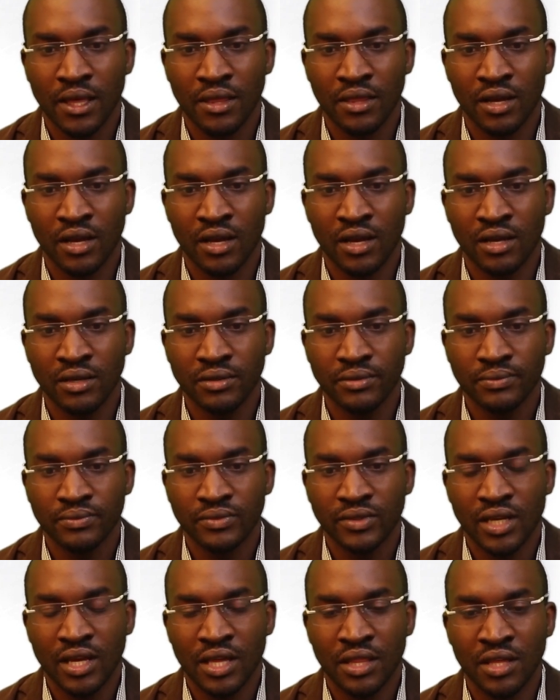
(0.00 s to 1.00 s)

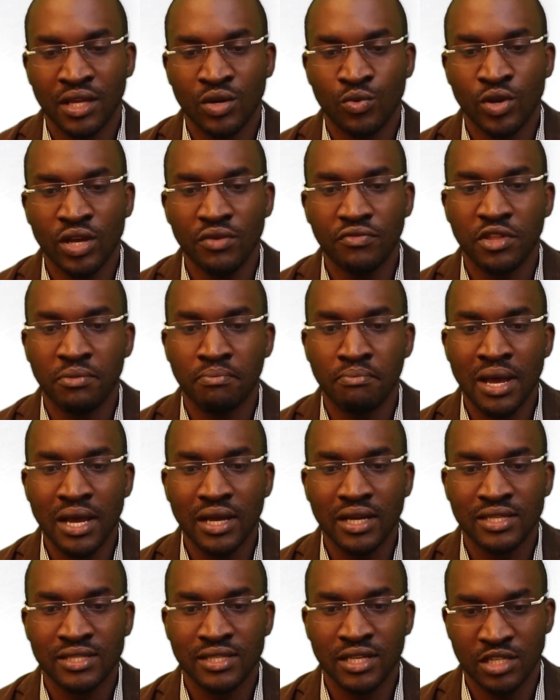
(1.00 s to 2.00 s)
Then we have the
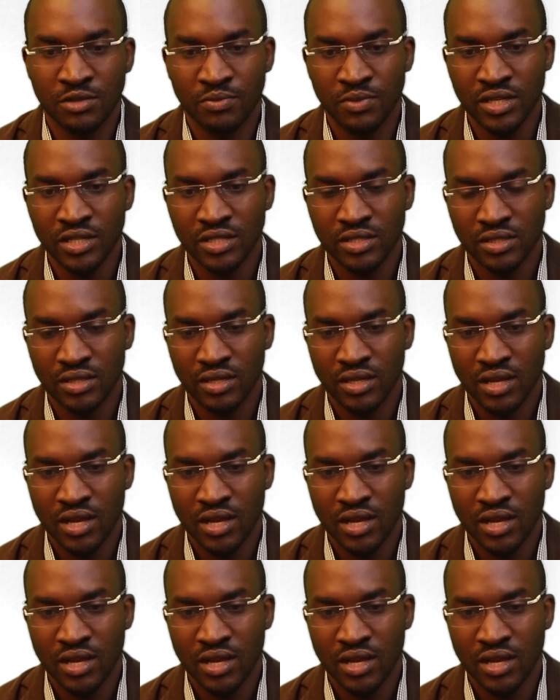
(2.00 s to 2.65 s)
bank statement.